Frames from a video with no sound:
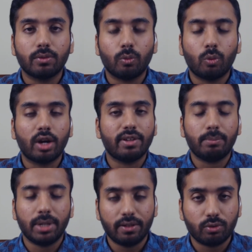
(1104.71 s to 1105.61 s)
what we
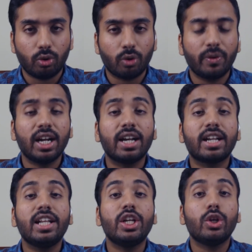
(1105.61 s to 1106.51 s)
believe, or we can't
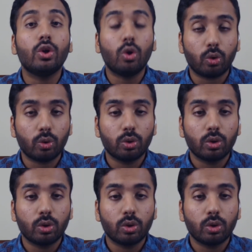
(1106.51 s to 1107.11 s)
really know